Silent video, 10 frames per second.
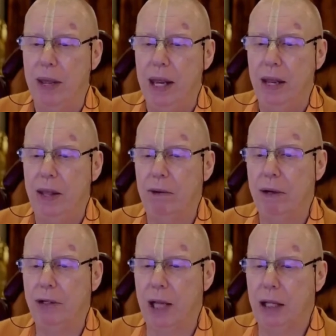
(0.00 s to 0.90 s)
the
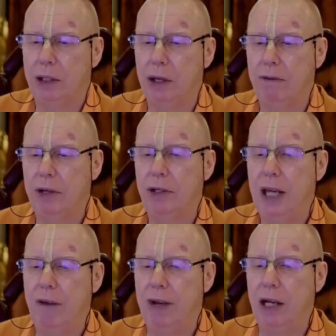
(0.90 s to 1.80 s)
result of
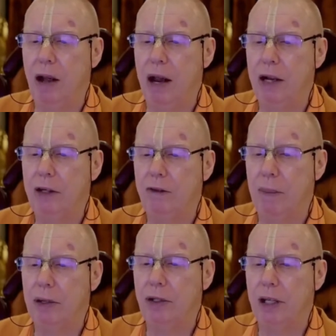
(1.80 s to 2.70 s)
receiving knowledge
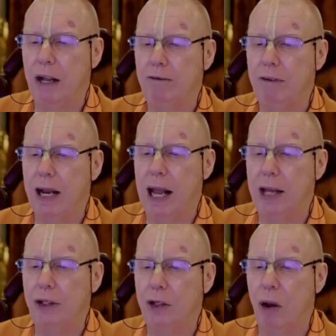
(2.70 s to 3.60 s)
from a
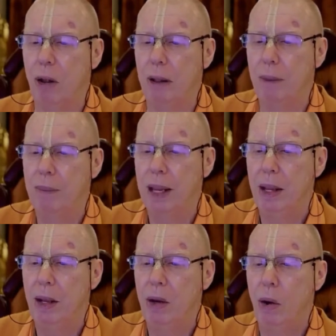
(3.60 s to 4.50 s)
self-realized soul,
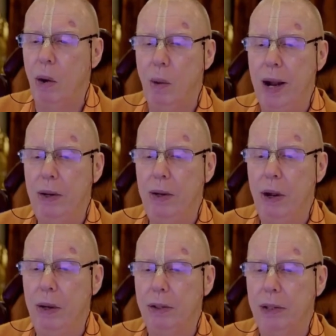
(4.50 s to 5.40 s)
or one who
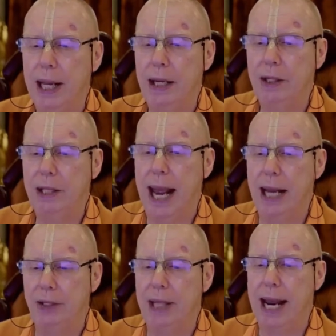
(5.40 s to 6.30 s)
knows things
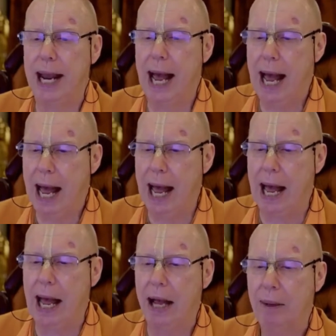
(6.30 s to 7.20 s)
as they
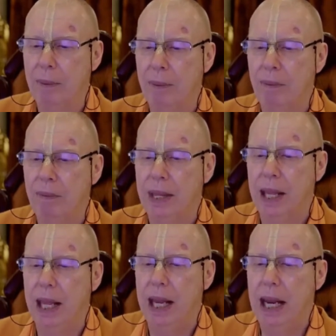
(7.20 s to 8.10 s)
are,
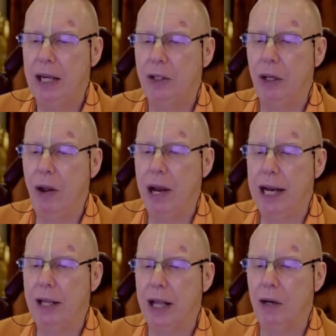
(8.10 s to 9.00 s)
is
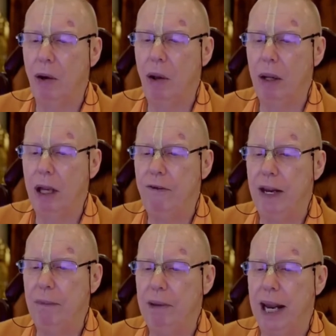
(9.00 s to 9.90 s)
learning that all
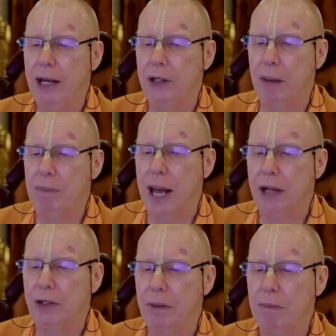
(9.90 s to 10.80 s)
living beings are
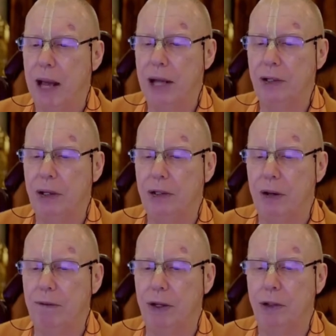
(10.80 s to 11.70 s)
parts and parcels
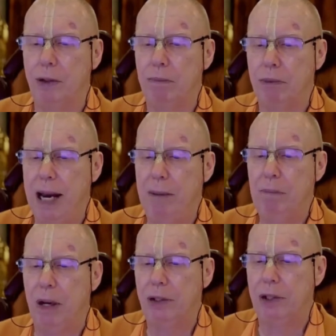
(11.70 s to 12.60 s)
of the Supreme
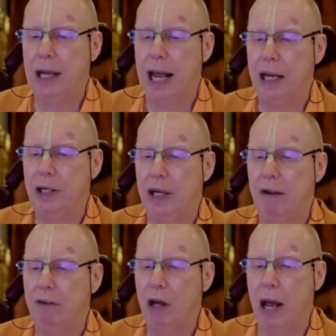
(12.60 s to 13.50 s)
Personality
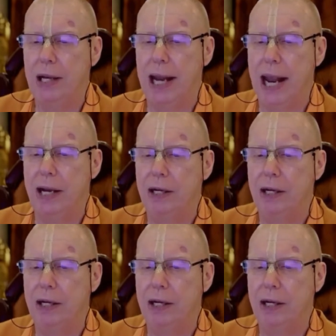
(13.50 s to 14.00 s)
of Godhead,